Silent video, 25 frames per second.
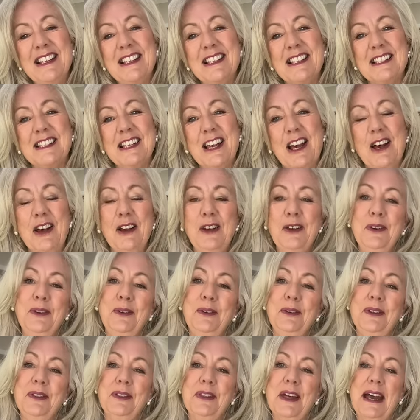
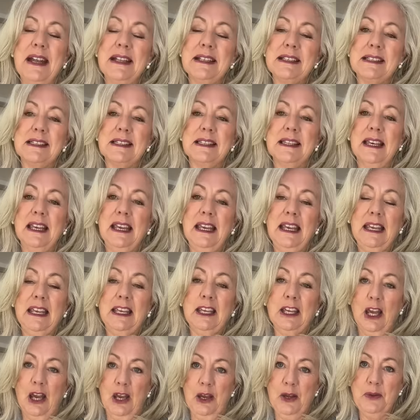so that's the
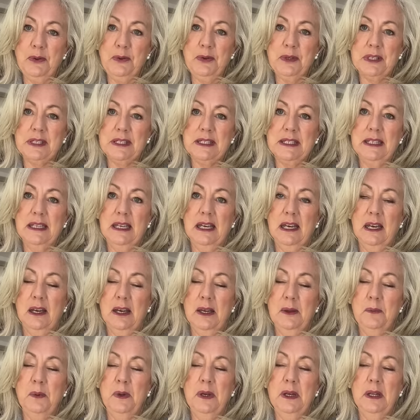coat.
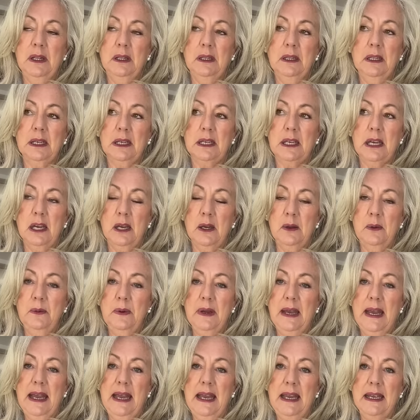I will go
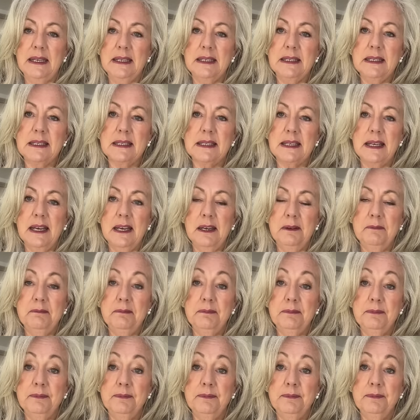and
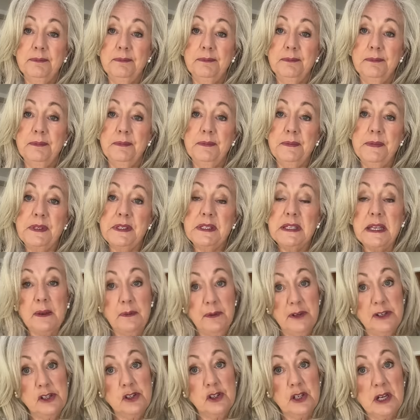um, see
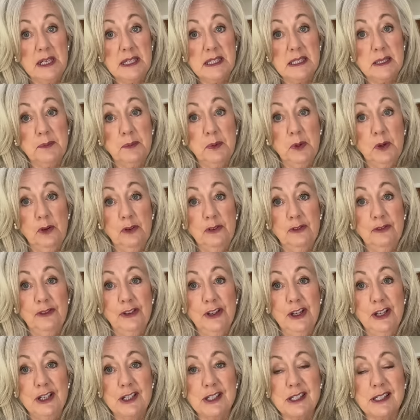which dress to put on
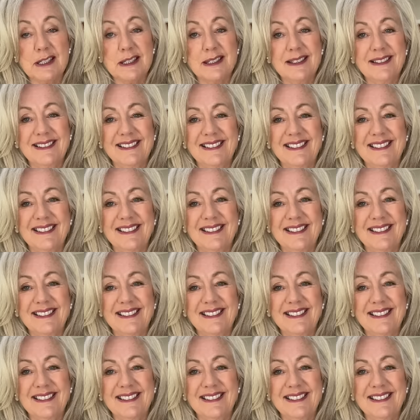first.